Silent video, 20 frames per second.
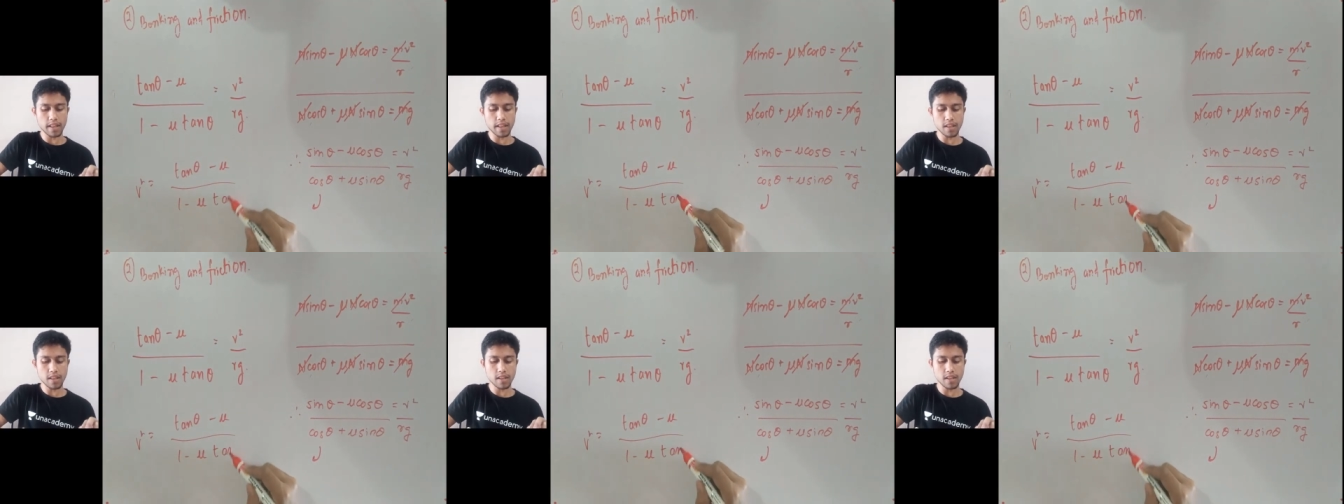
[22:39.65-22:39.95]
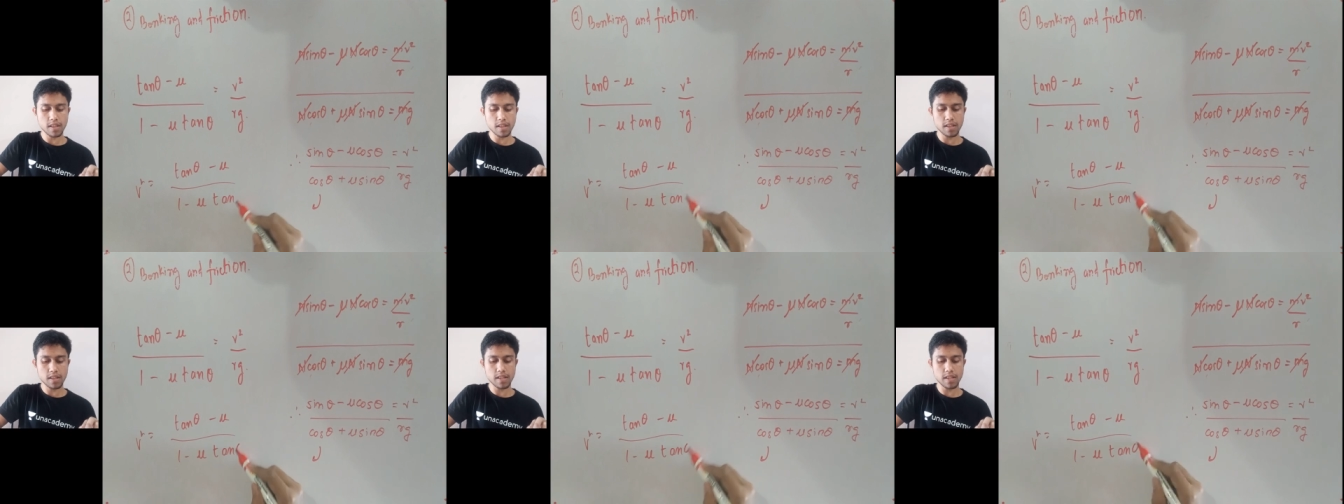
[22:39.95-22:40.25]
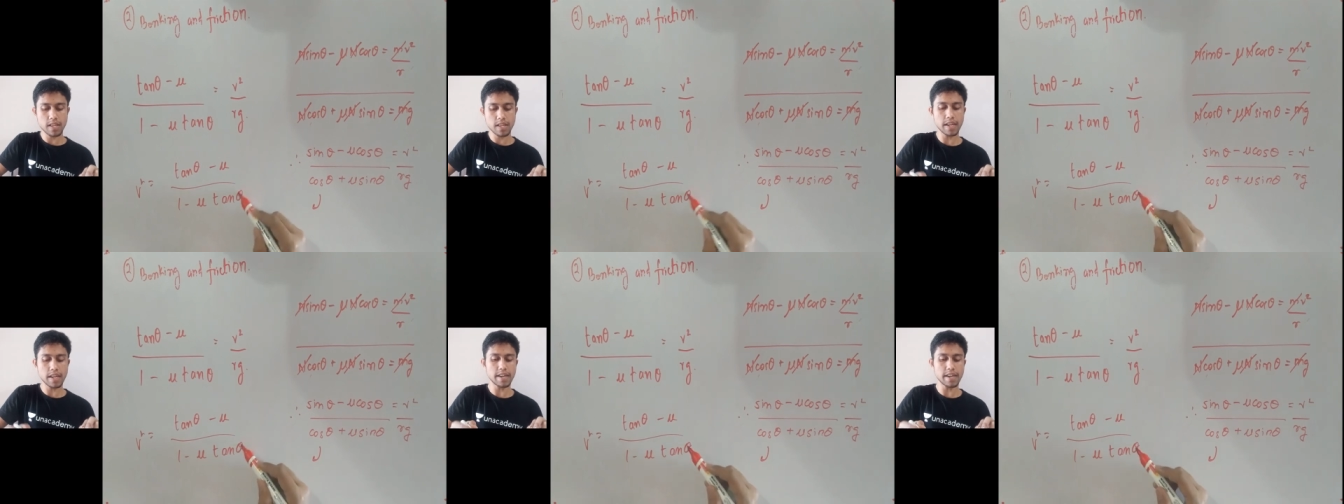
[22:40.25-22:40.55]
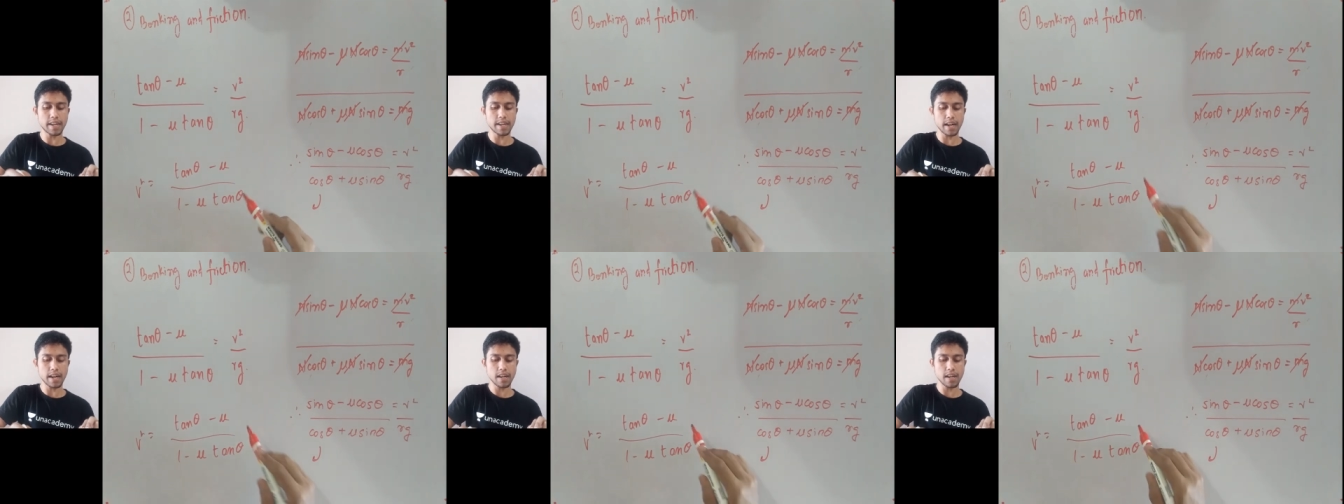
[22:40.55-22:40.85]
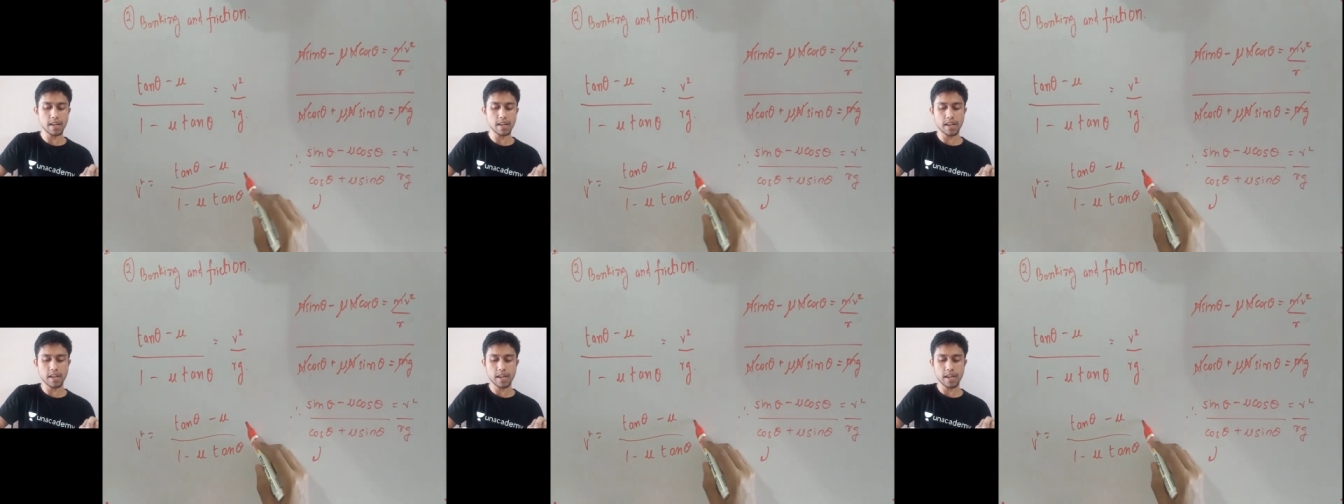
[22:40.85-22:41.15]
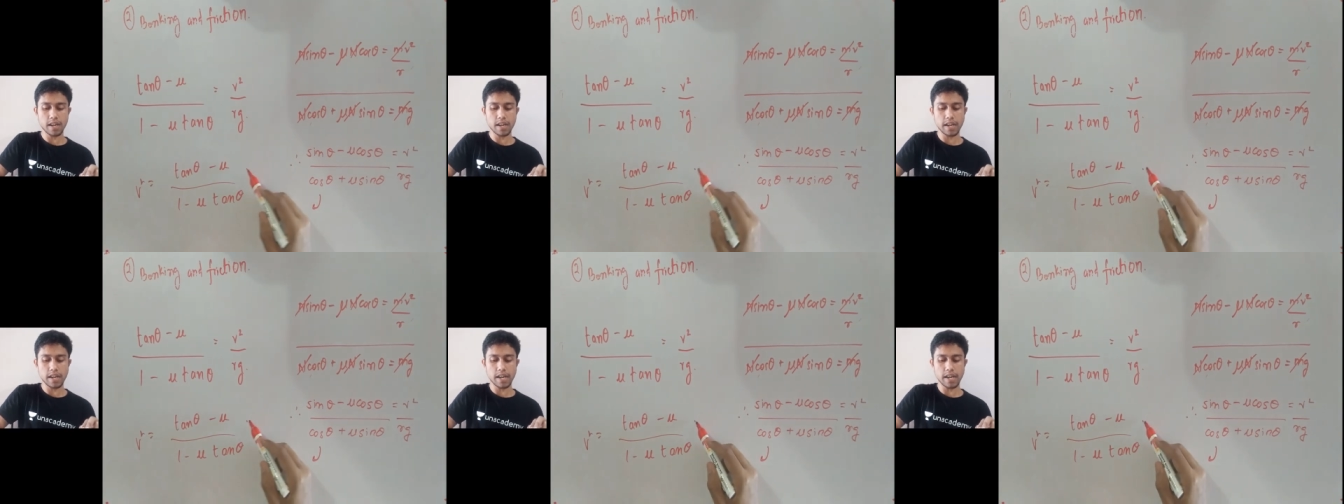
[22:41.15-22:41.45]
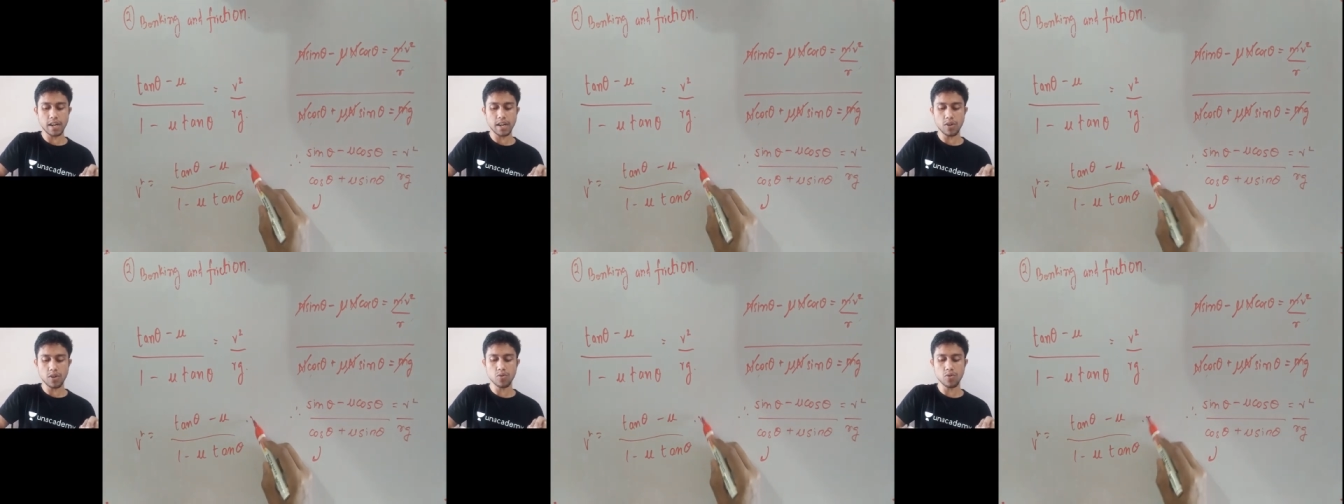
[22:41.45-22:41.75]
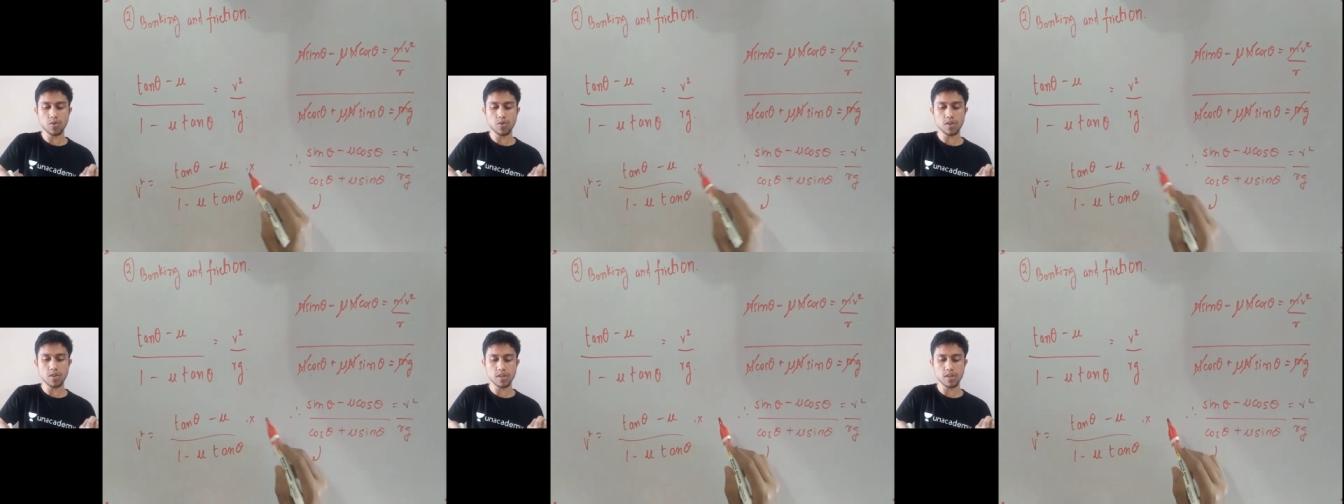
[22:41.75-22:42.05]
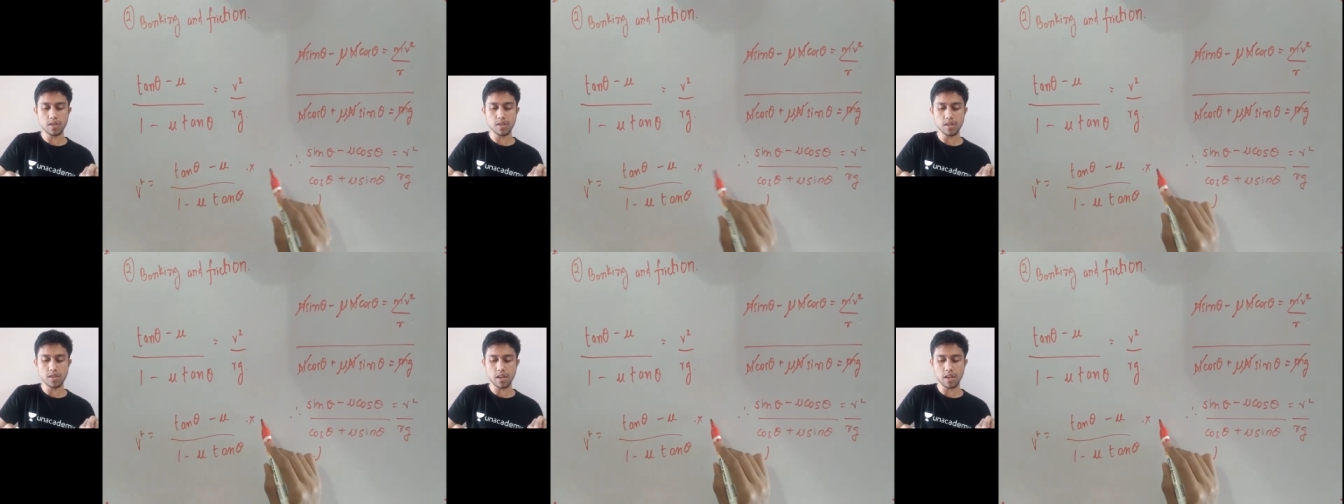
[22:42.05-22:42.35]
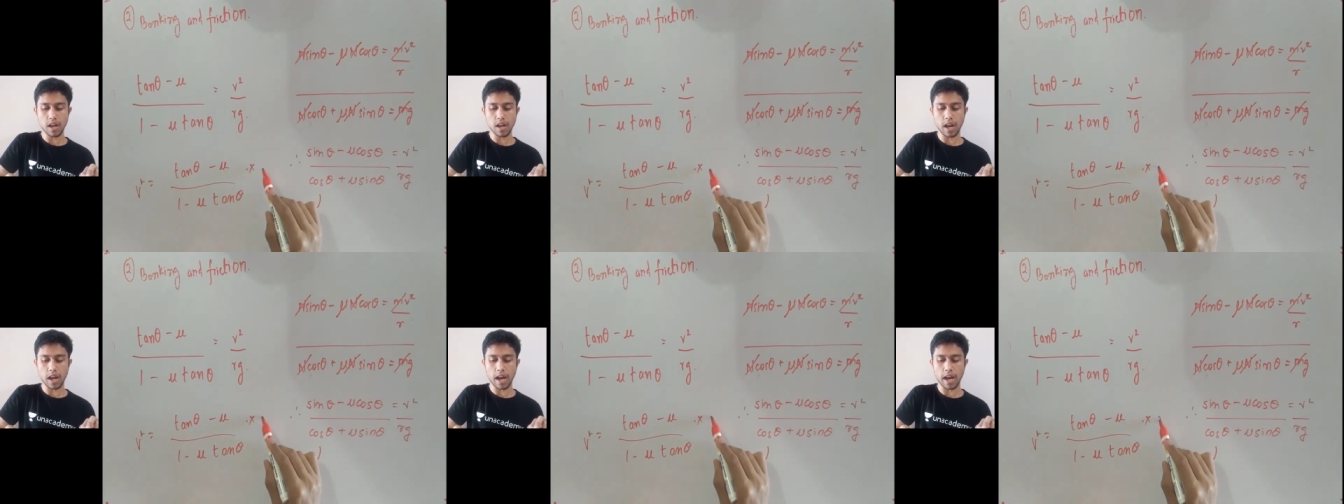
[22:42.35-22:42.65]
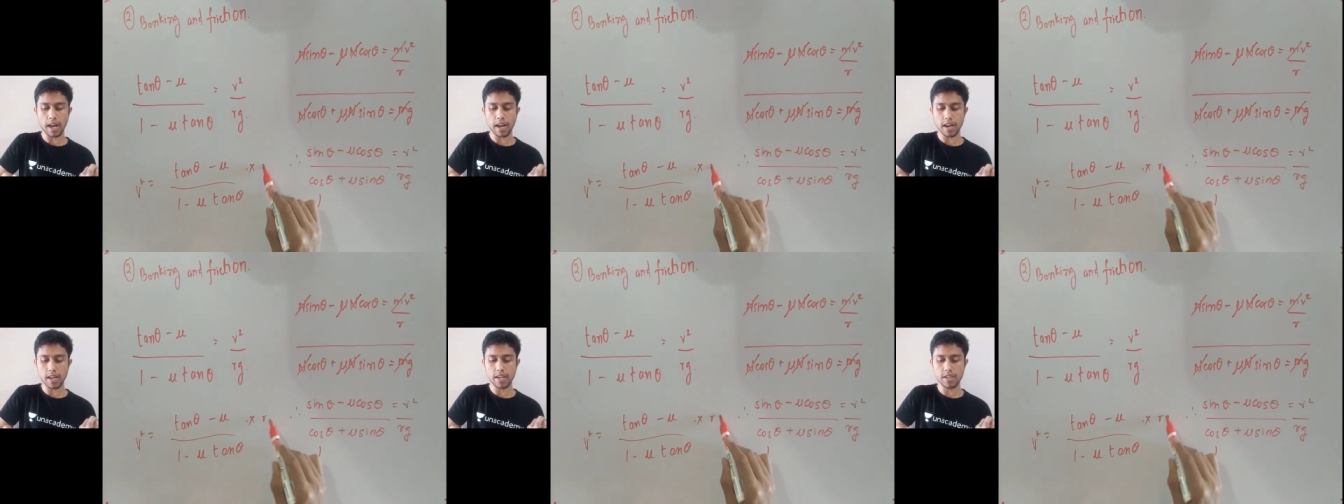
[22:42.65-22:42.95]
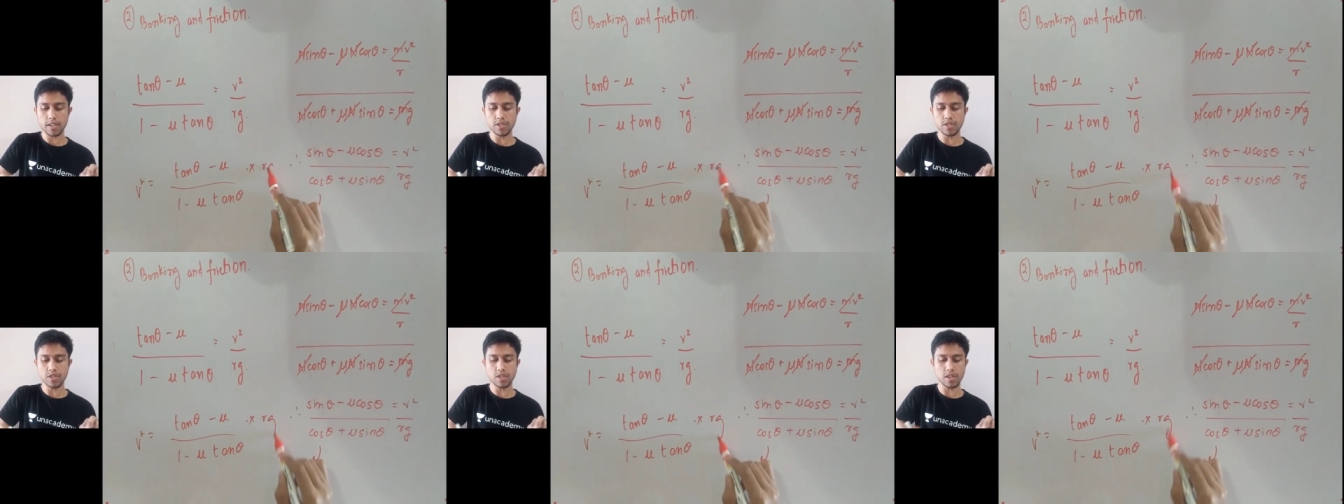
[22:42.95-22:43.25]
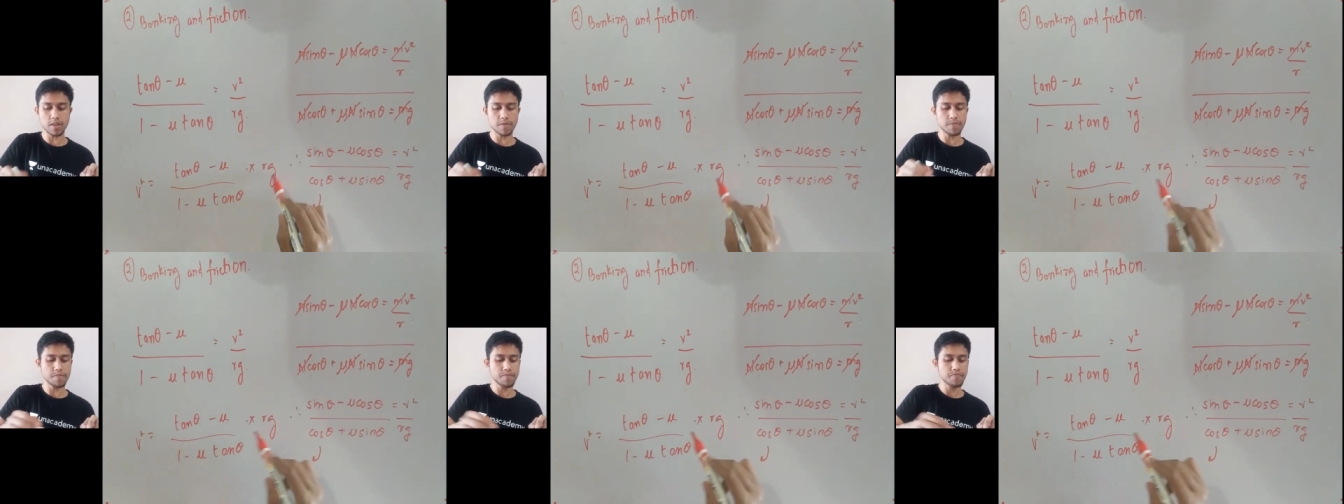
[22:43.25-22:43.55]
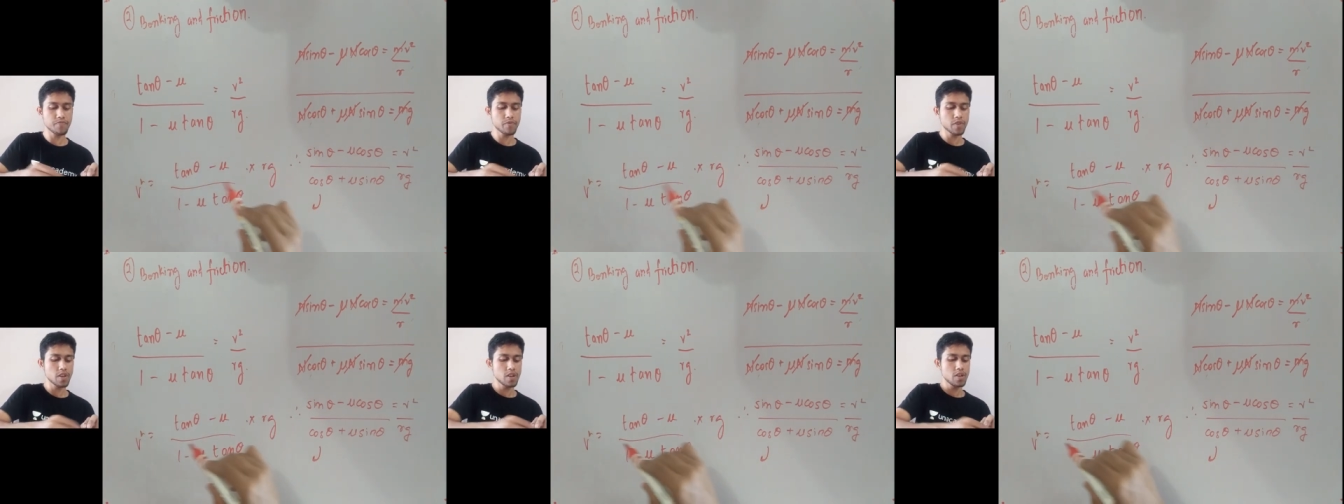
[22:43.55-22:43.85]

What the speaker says: tan theta into rg.